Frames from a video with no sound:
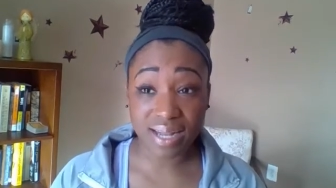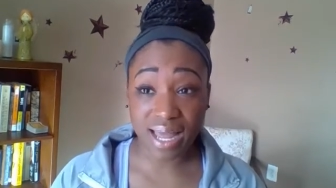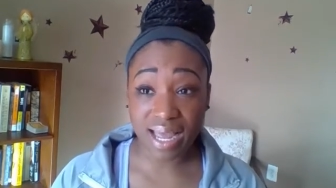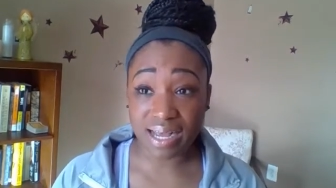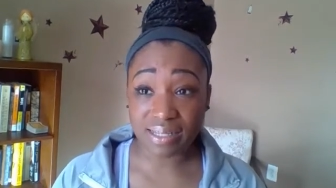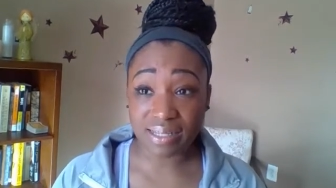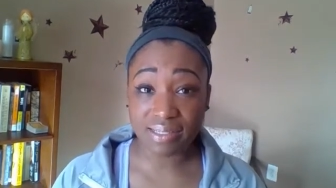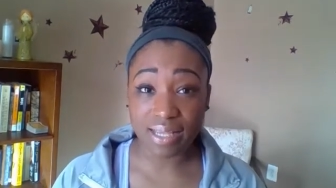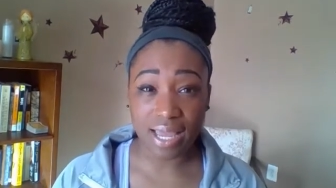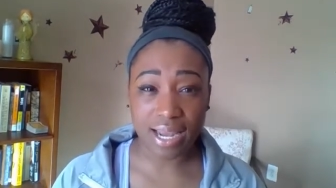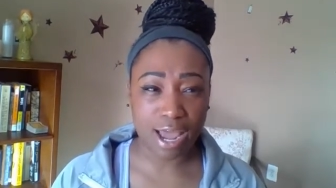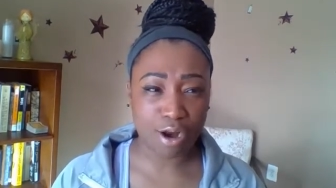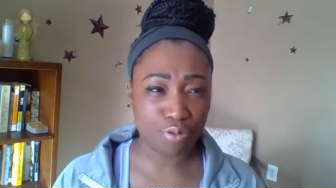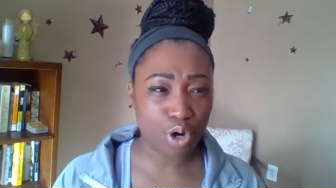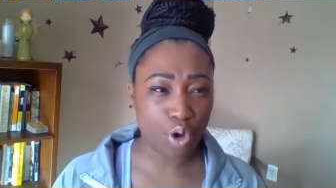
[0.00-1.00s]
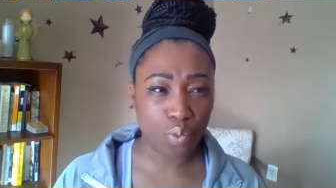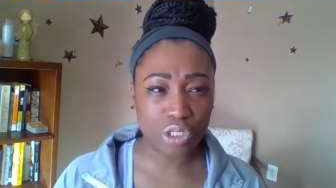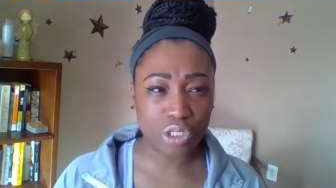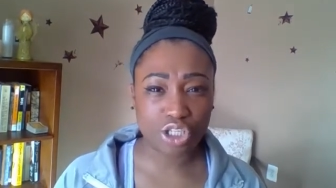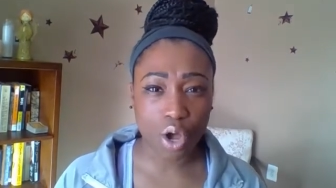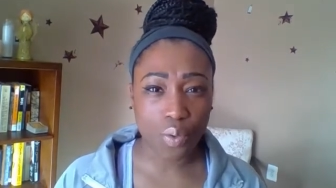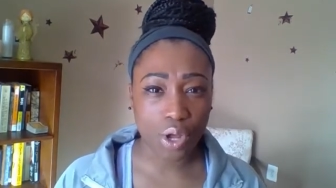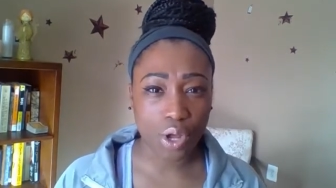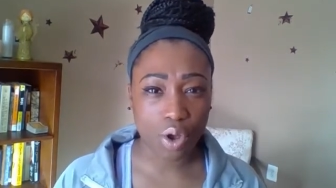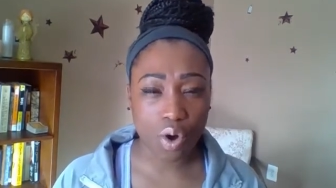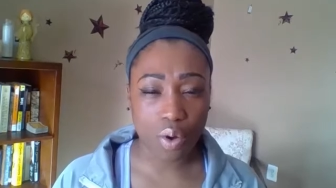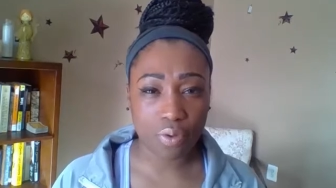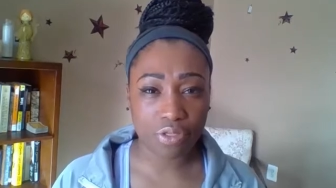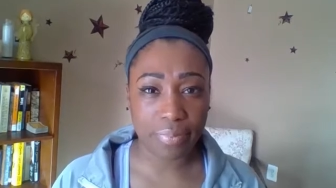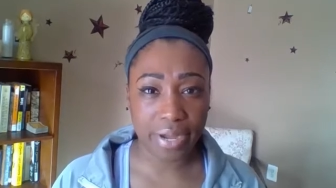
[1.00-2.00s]
Like I said, I don't know what's going on
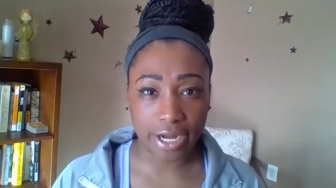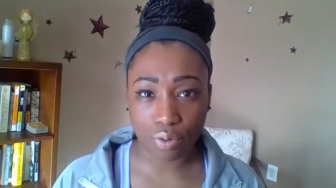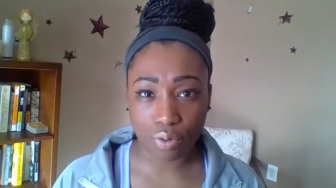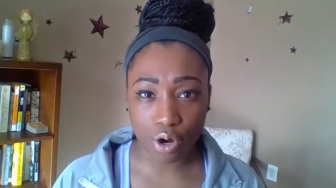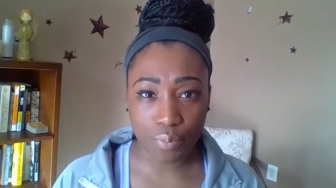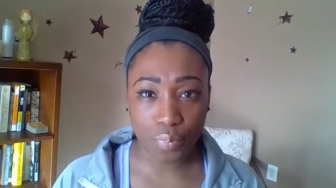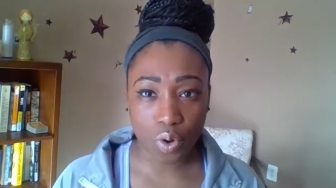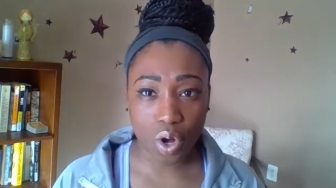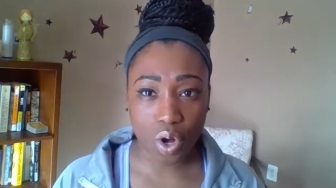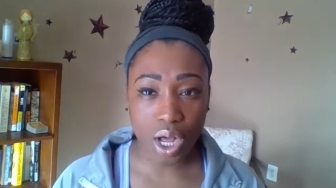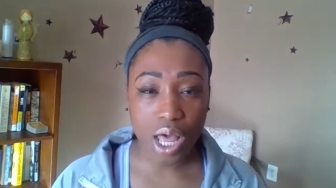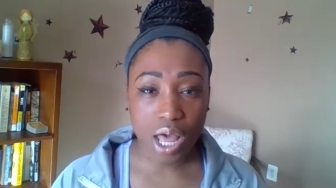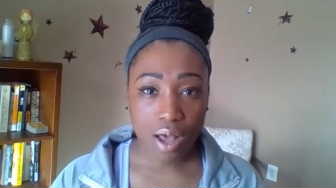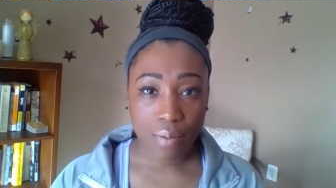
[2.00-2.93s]
with my Chromebook,